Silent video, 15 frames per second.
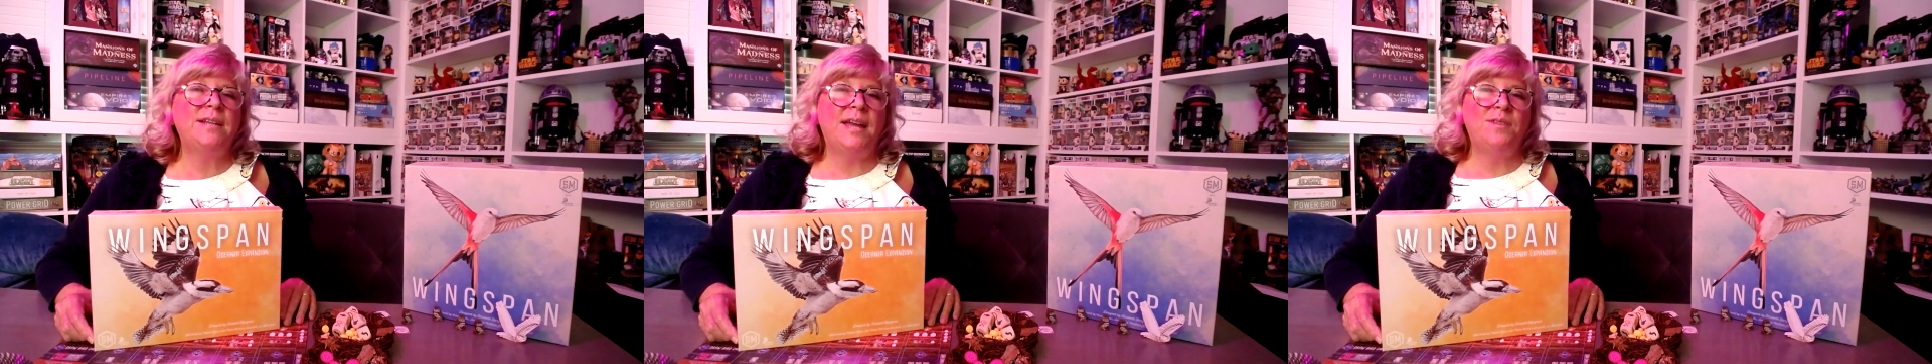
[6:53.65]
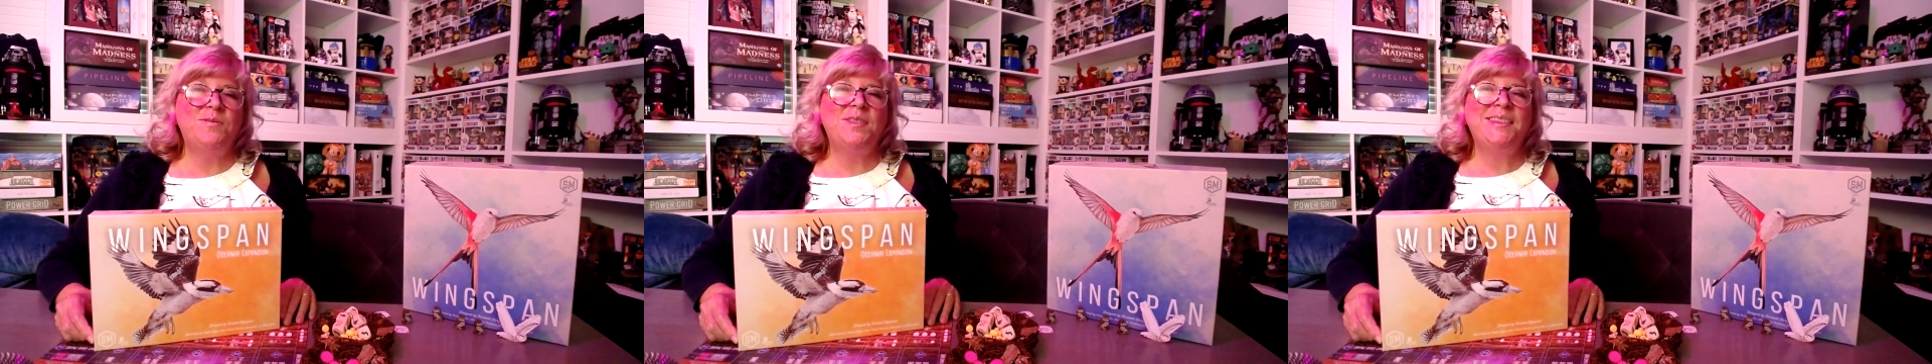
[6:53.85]

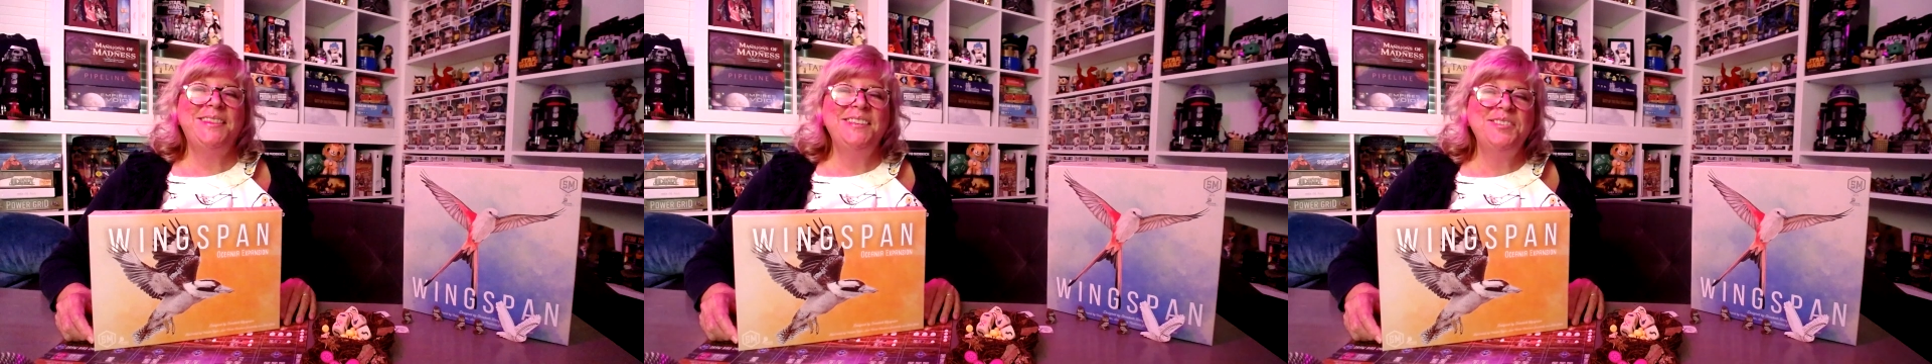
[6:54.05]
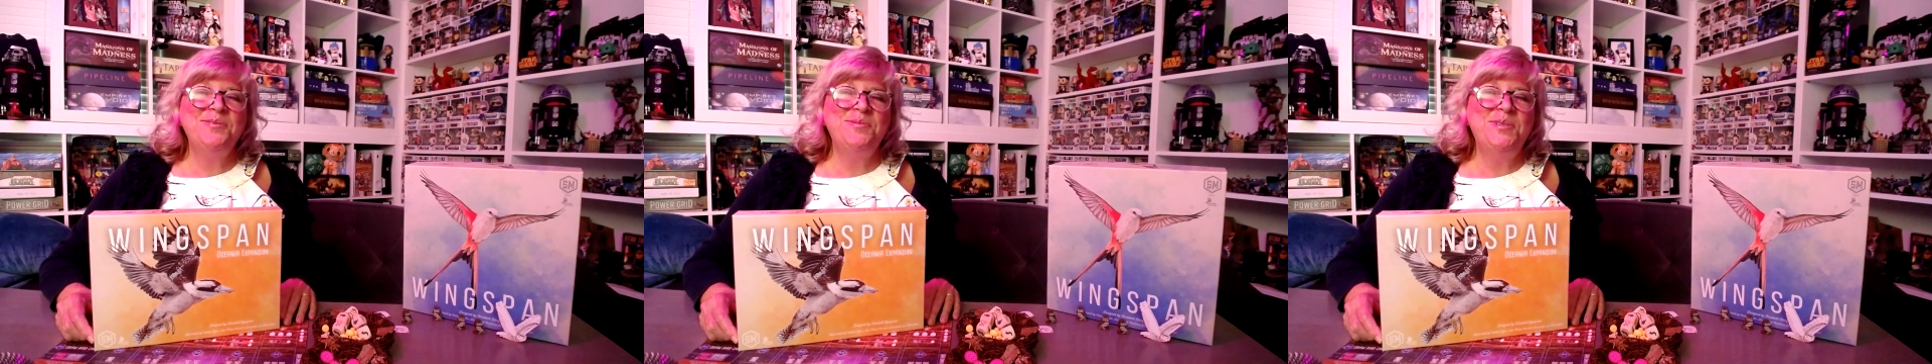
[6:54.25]
and with
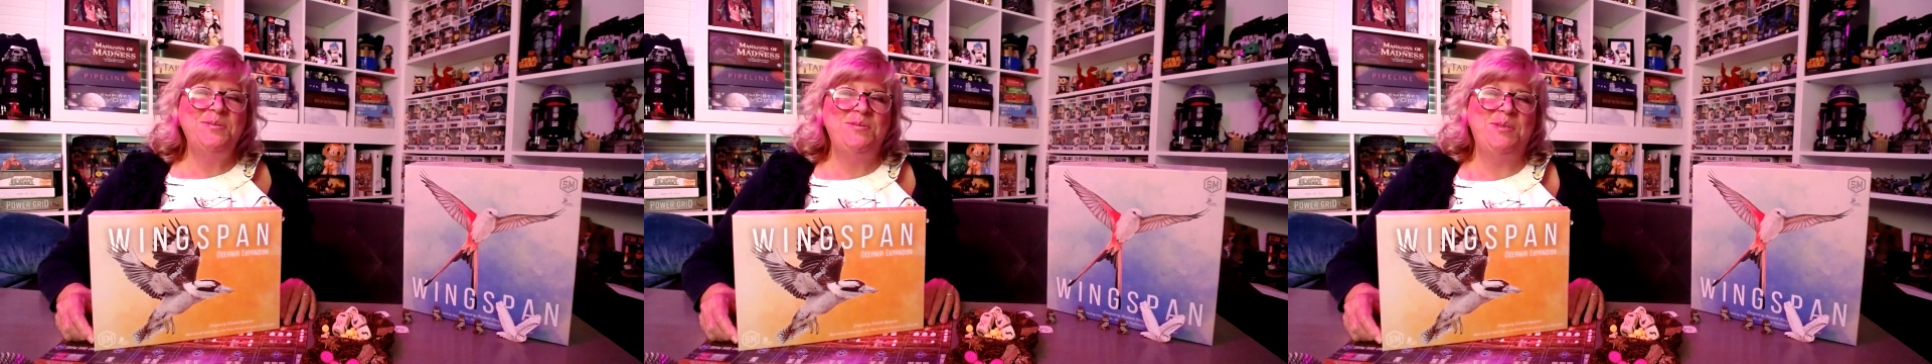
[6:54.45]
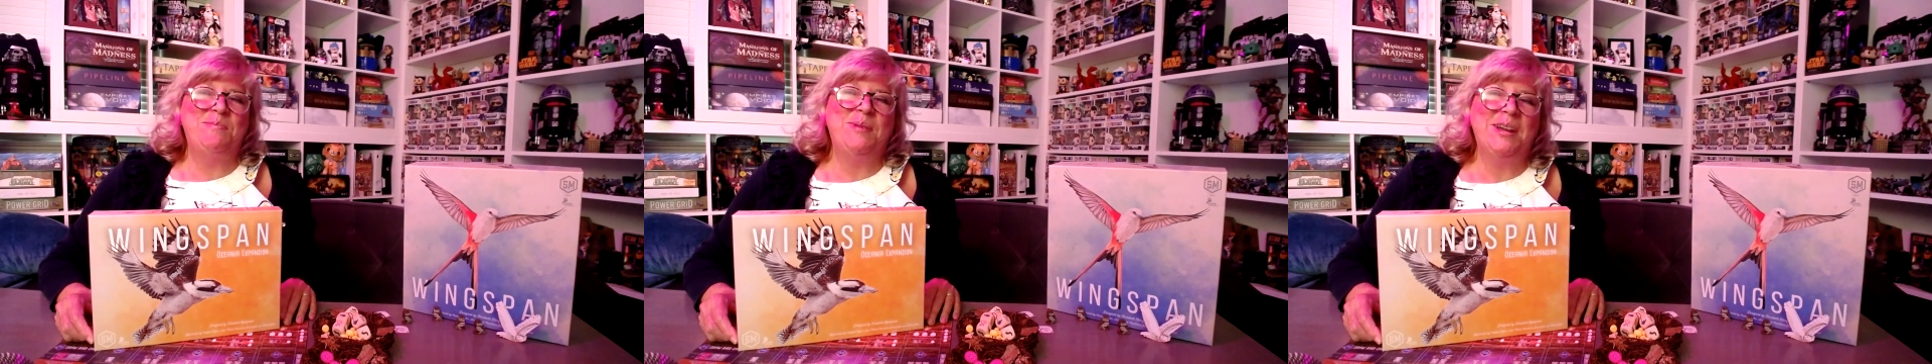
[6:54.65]
this one,
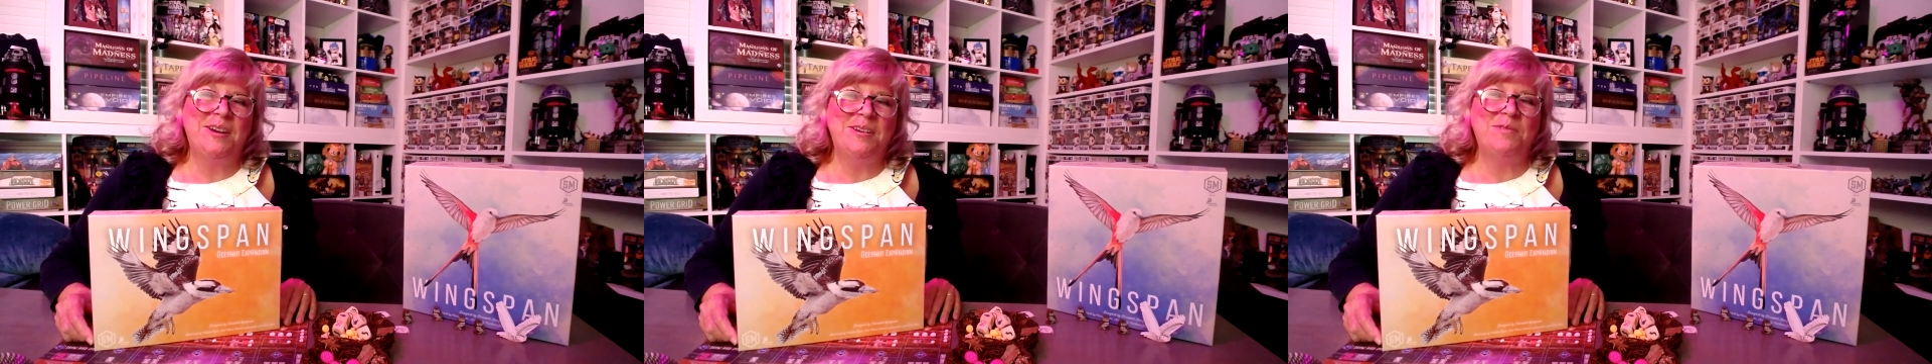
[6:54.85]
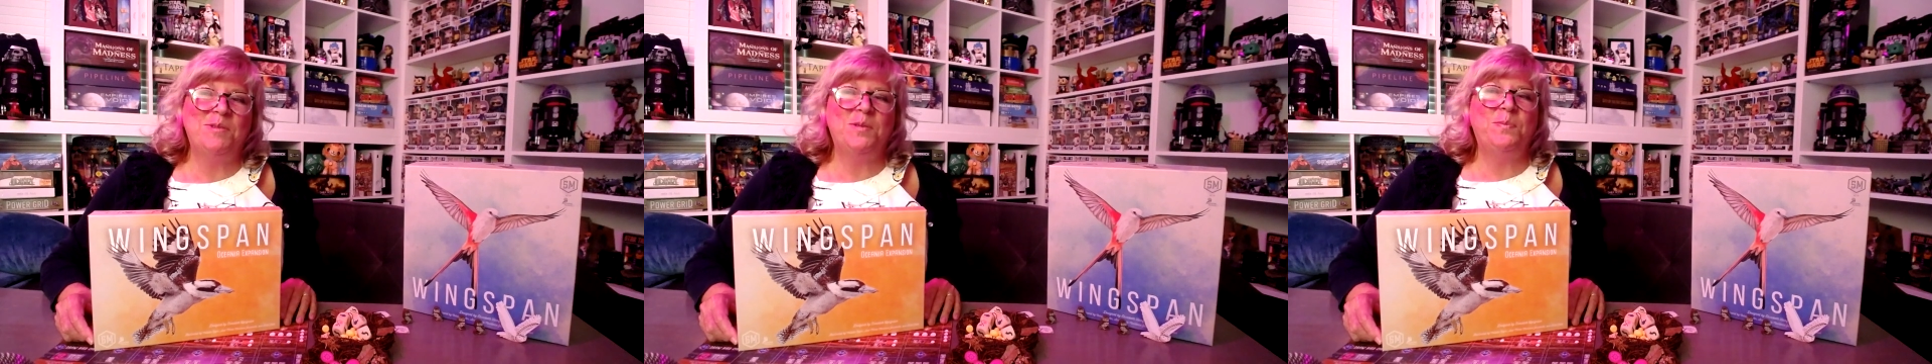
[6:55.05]
we
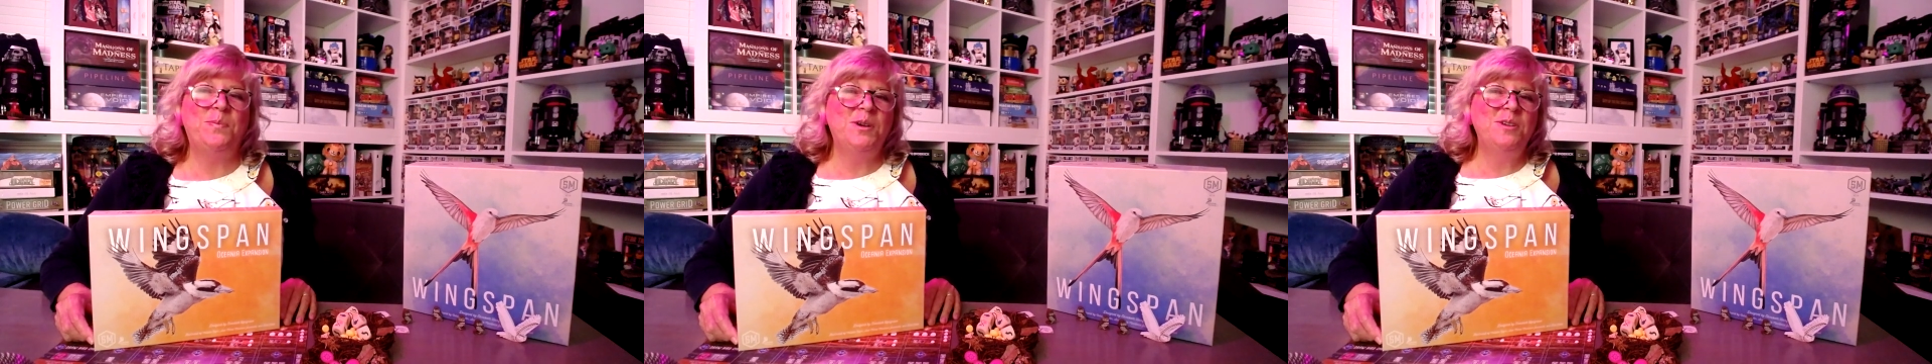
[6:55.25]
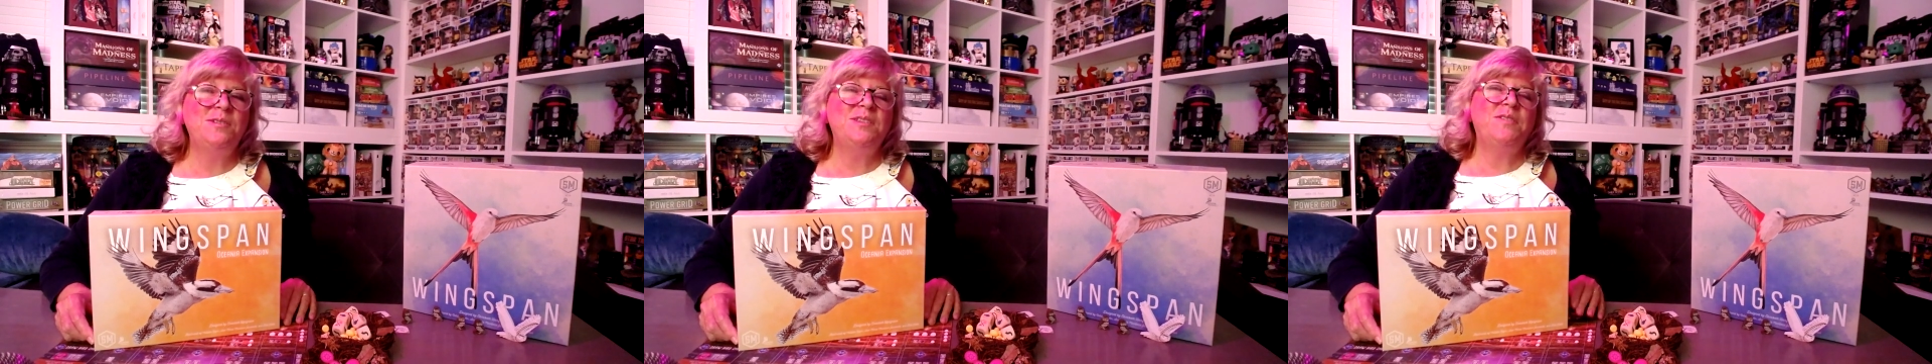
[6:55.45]
paired it with
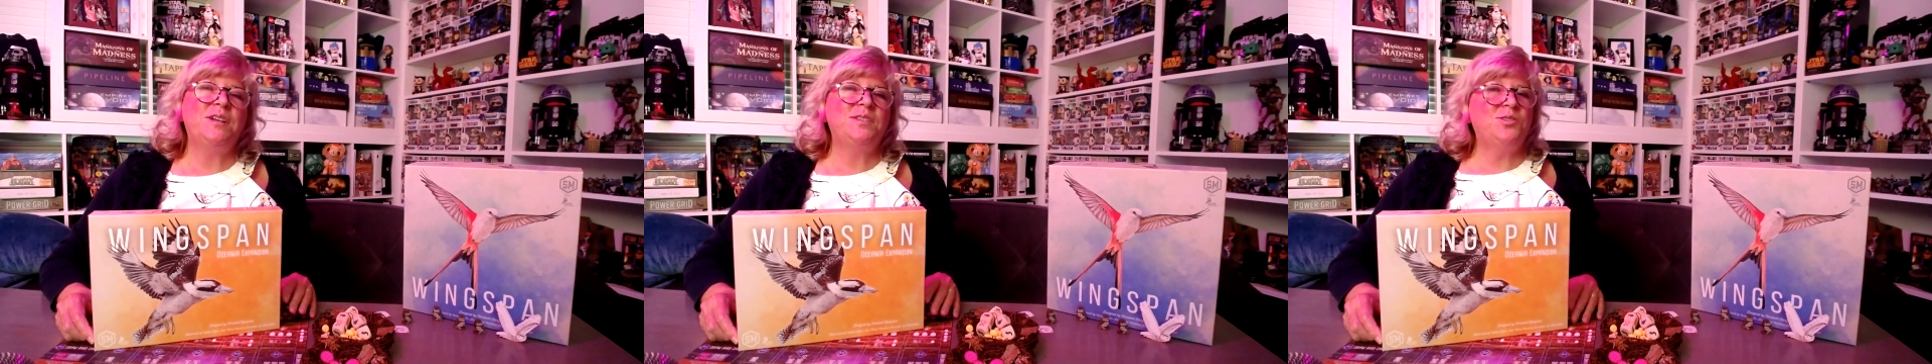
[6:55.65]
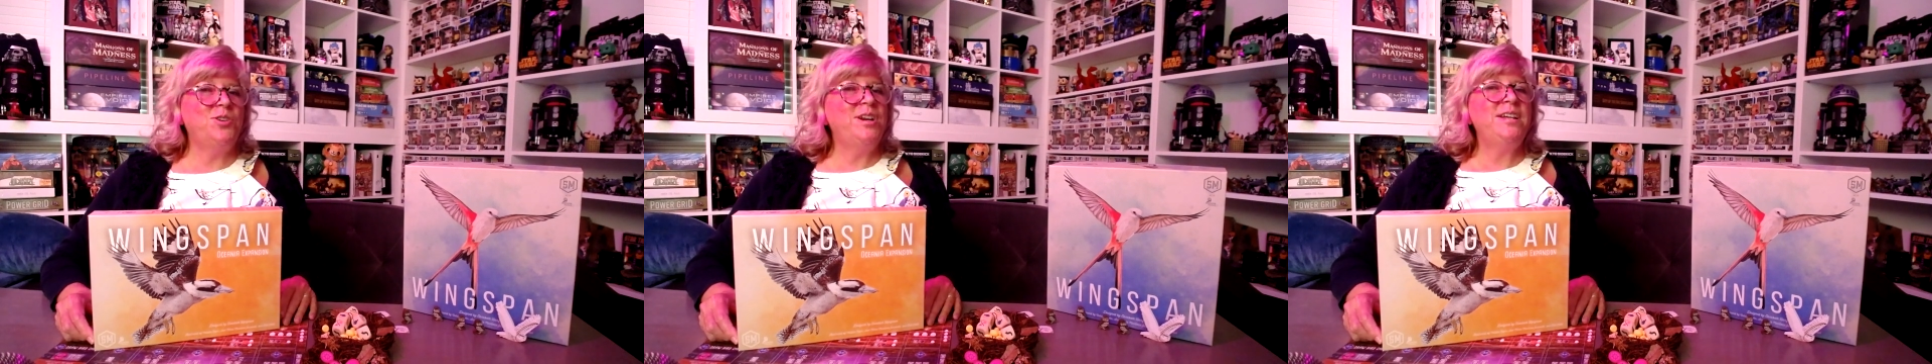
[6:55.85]
Birds of
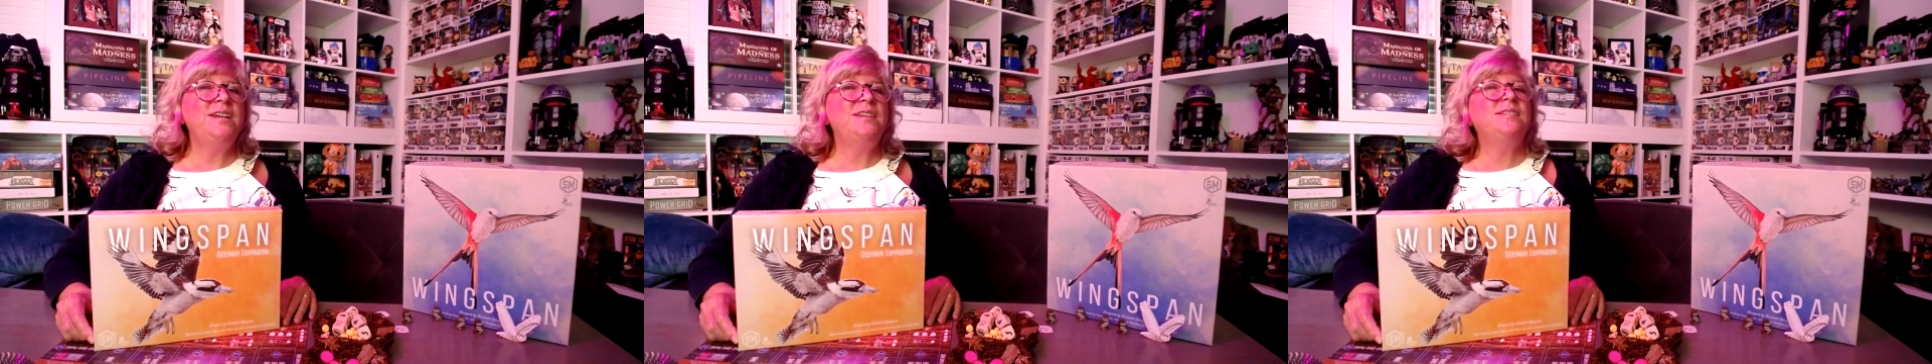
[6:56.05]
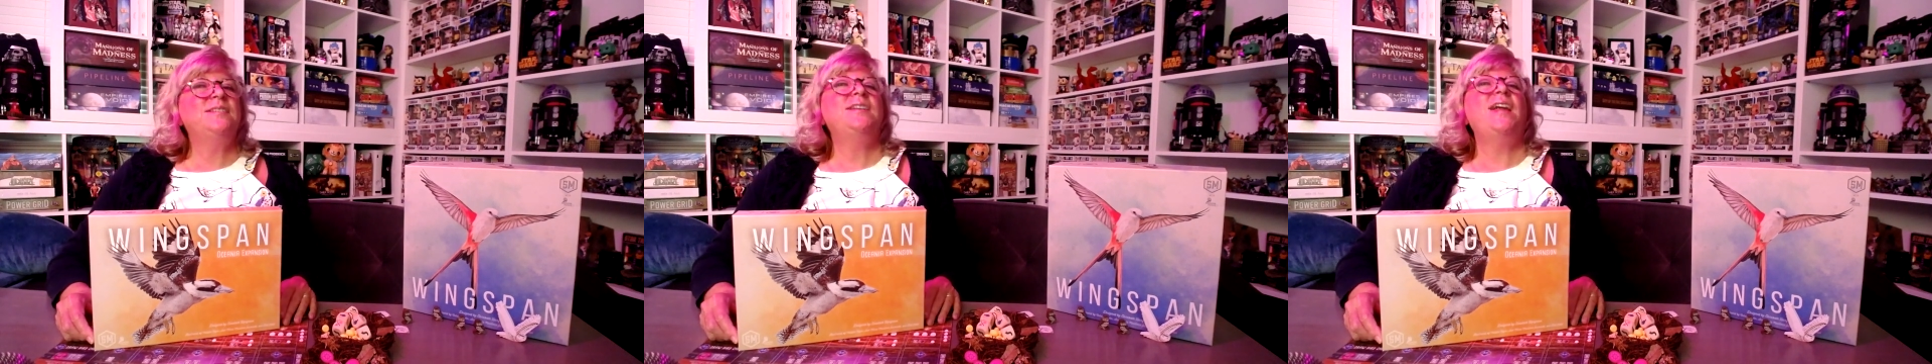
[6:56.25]
Australia's